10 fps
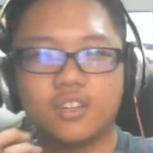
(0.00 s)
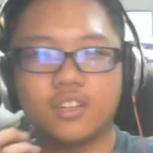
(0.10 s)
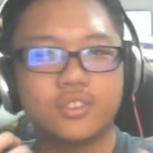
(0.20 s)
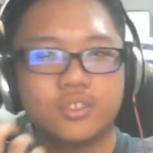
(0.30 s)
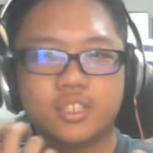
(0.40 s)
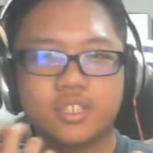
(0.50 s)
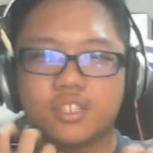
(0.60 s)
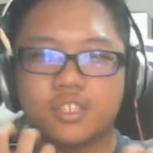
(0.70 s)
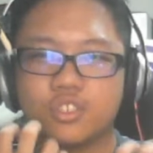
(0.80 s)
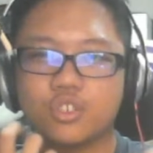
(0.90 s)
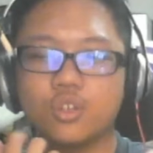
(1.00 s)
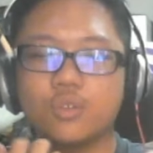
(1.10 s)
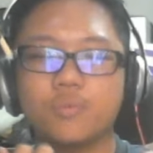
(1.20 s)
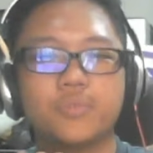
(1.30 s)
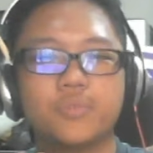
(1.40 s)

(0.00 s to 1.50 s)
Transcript: how he can control